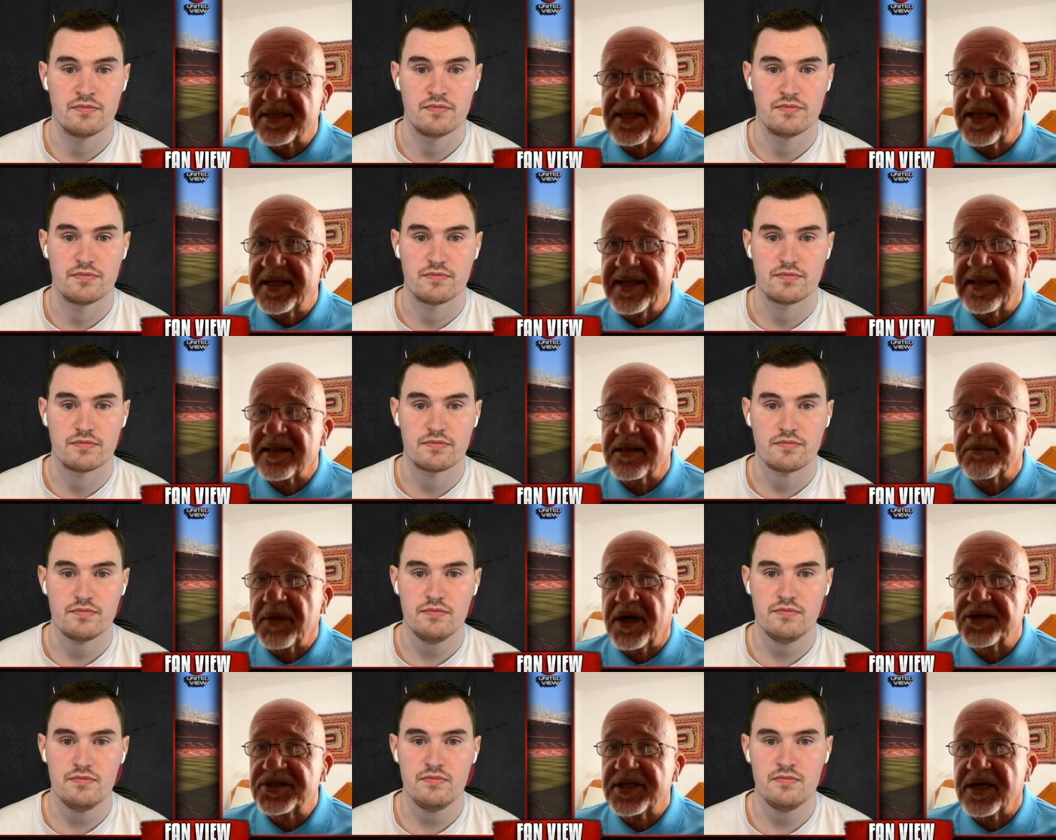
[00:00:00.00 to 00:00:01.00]

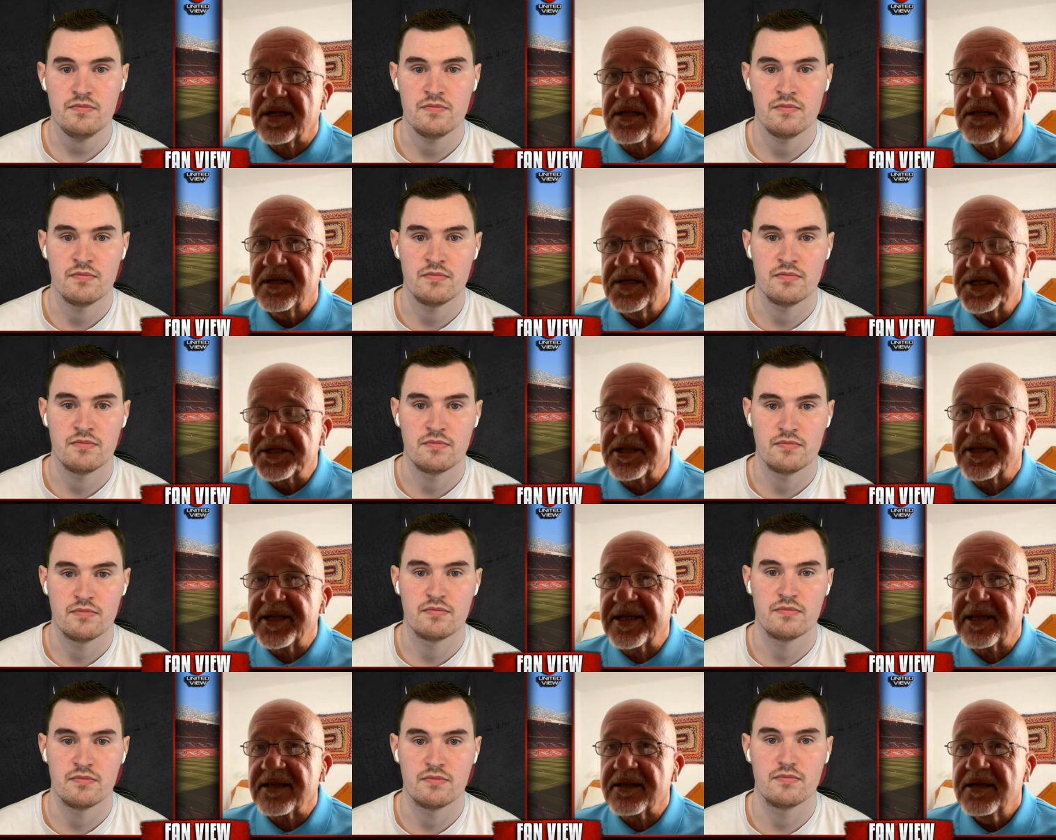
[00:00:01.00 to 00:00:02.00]
Speaker 1: clinical, Martial. He's
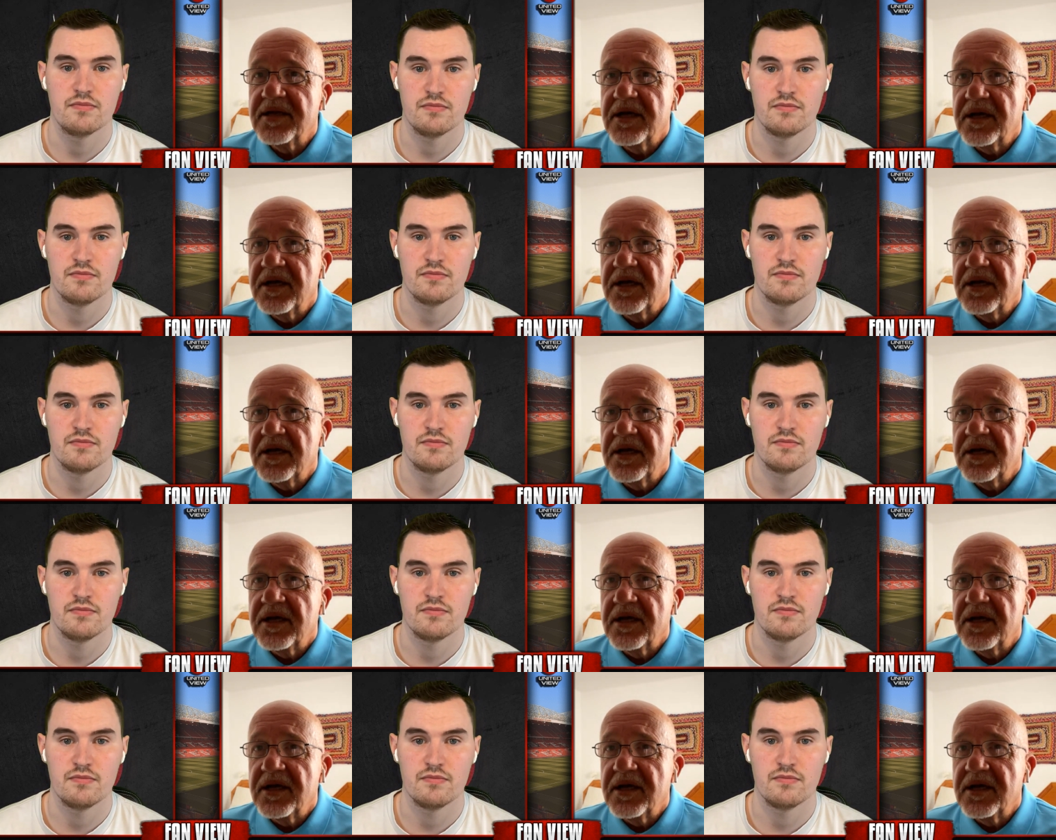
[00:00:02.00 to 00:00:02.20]
clinical.